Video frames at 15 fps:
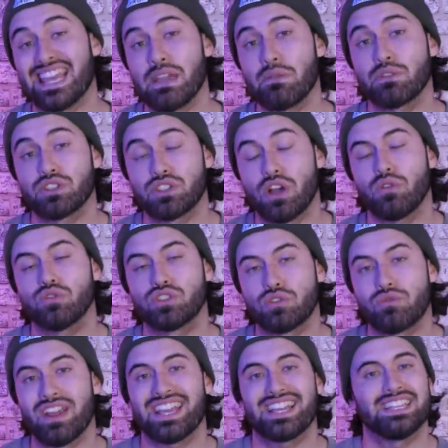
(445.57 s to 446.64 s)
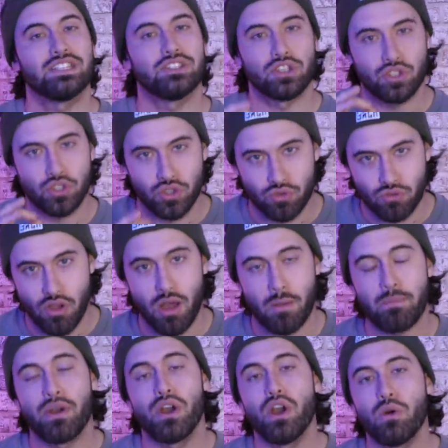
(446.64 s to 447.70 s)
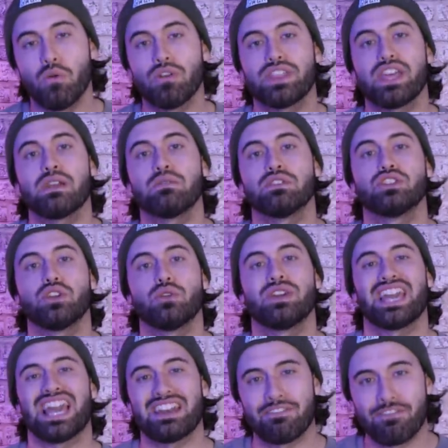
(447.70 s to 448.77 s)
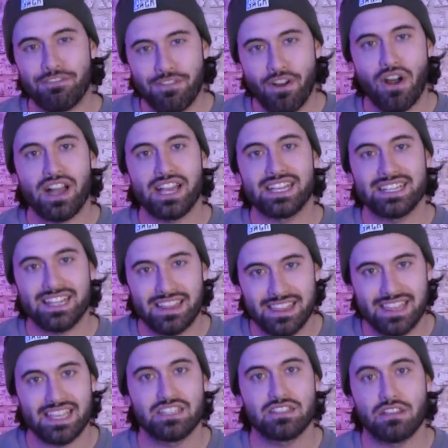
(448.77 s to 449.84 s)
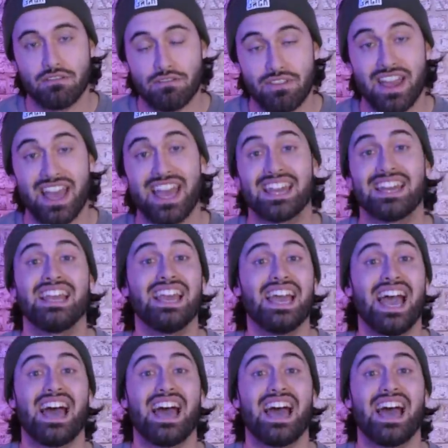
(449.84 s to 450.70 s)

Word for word: they were told directly to drop what they were doing and find this van,